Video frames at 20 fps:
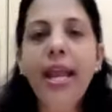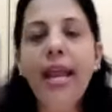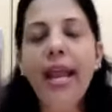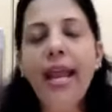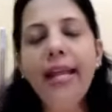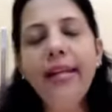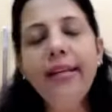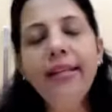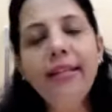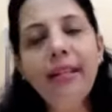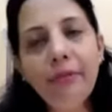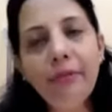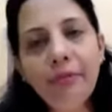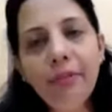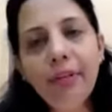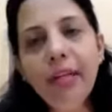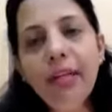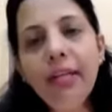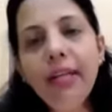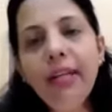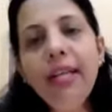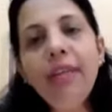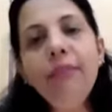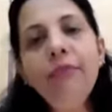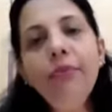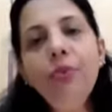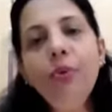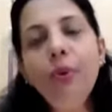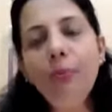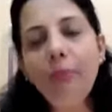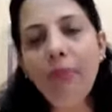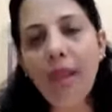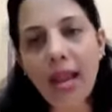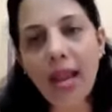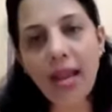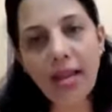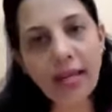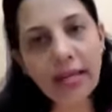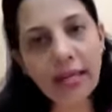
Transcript: And definitely if you apply